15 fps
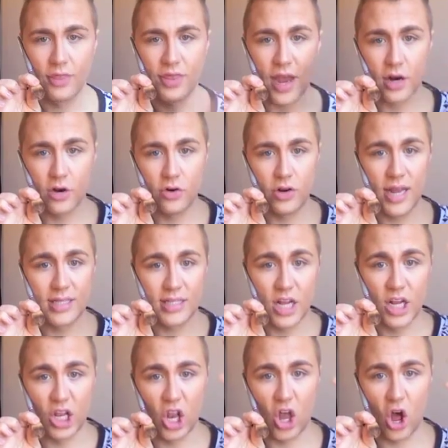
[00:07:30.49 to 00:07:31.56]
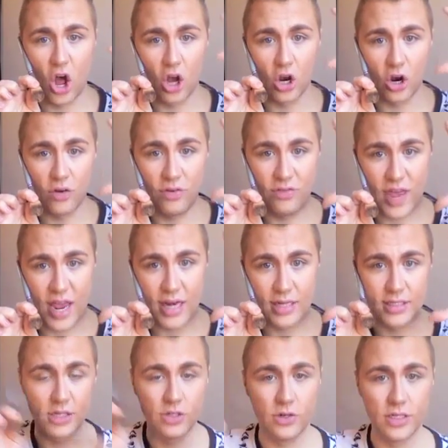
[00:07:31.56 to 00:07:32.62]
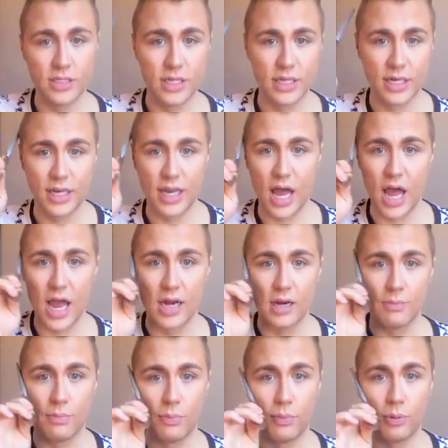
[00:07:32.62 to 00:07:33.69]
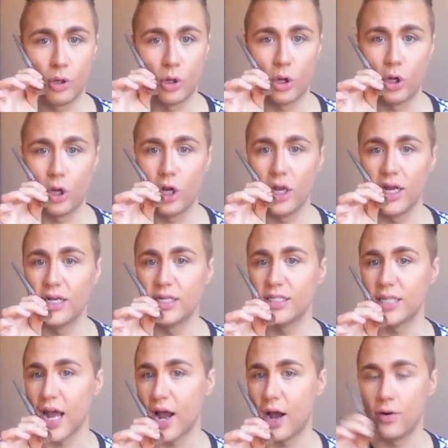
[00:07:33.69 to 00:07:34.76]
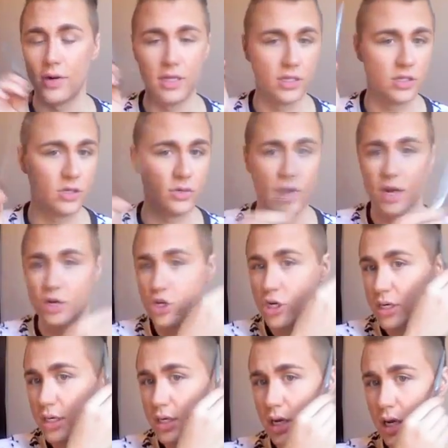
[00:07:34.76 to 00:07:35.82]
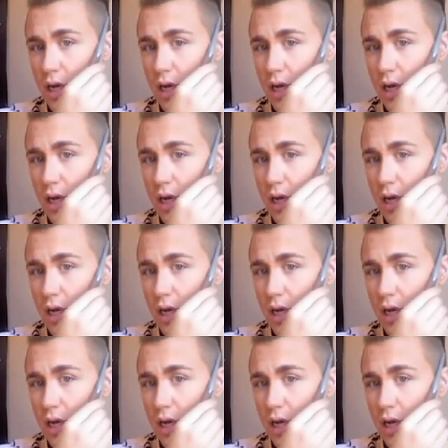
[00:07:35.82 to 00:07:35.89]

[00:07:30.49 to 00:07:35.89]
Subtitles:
That creates a longer face. As you can see the line pulling down in this direction.